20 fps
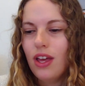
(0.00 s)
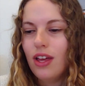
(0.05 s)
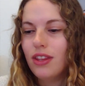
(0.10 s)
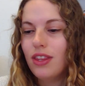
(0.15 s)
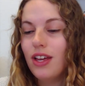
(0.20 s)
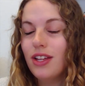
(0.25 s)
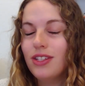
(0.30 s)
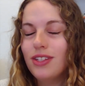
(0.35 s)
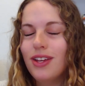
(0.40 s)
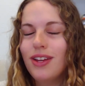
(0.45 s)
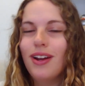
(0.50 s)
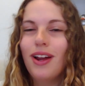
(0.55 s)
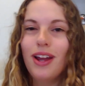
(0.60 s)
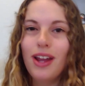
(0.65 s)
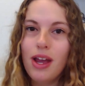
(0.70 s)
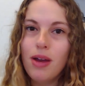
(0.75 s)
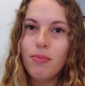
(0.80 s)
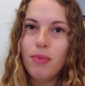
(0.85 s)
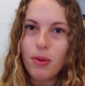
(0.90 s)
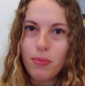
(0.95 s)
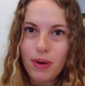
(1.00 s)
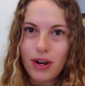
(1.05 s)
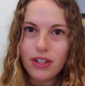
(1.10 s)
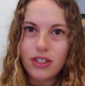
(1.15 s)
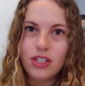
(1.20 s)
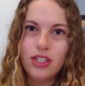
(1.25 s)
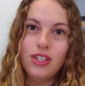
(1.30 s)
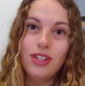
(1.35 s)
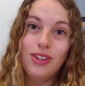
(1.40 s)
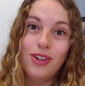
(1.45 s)
That said, I am a
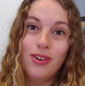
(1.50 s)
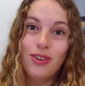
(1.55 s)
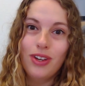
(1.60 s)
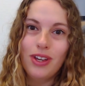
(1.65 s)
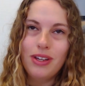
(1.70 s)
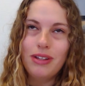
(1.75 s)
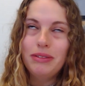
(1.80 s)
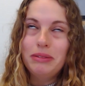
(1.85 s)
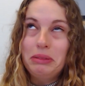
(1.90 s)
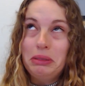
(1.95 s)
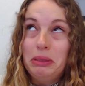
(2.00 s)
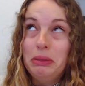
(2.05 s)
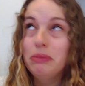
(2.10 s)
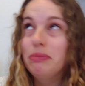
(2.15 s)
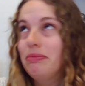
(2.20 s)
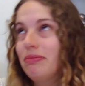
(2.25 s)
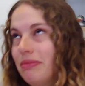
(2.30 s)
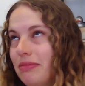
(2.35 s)
practicing yogi, so.